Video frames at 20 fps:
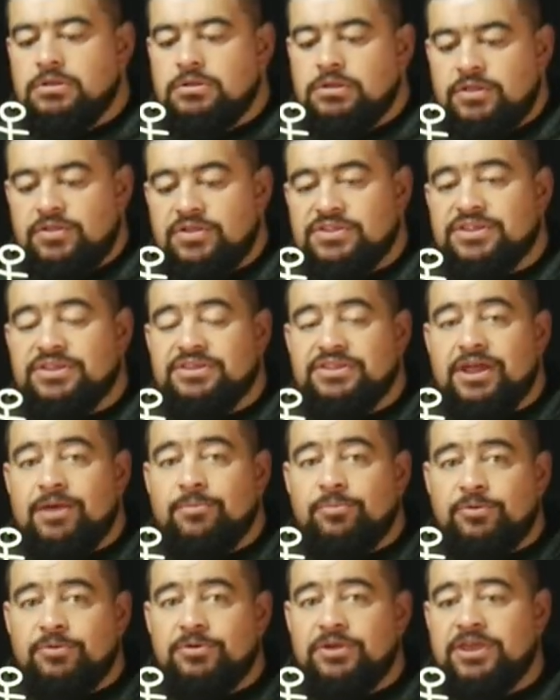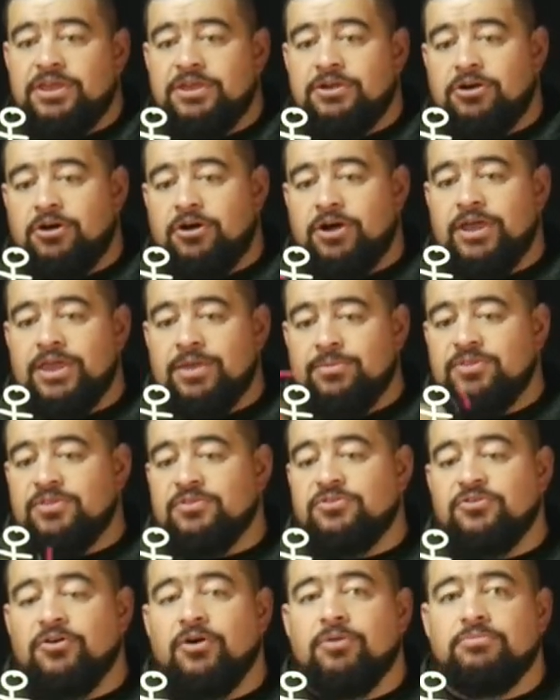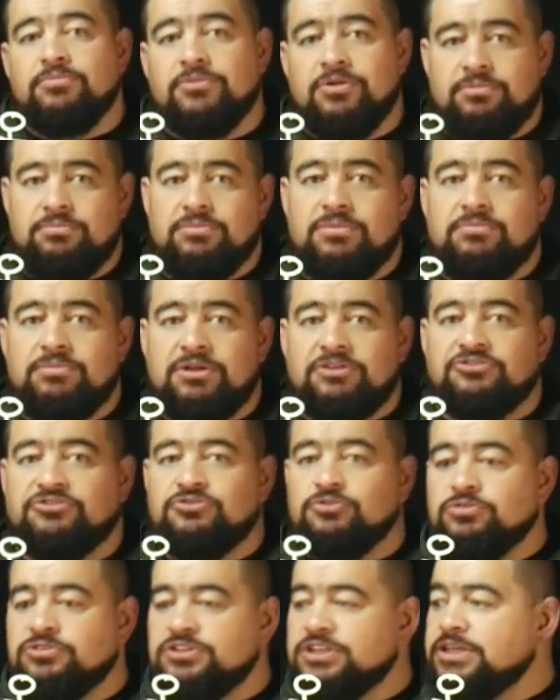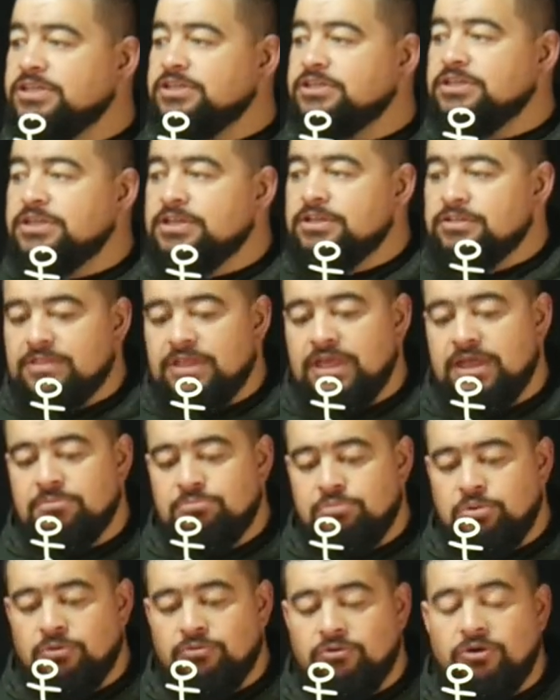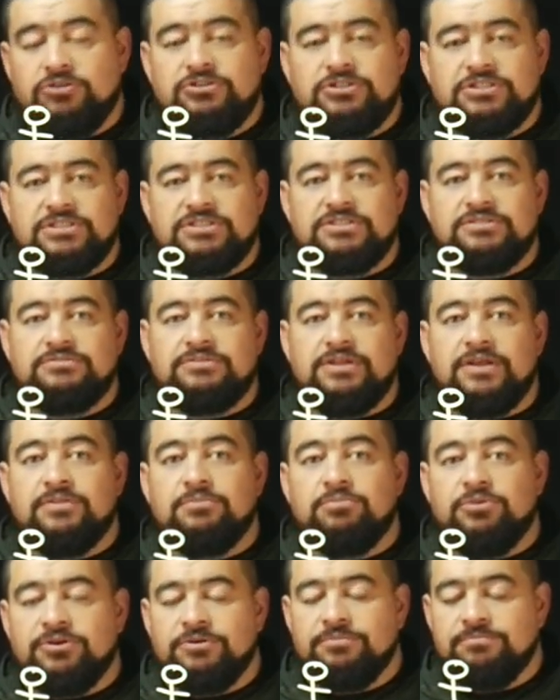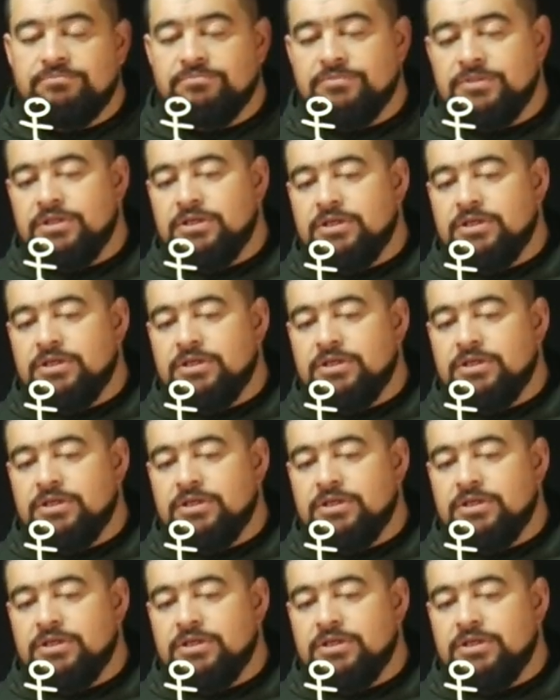In this example here, I am at the top. I'm much shorter than Paul Rogers down the bottom.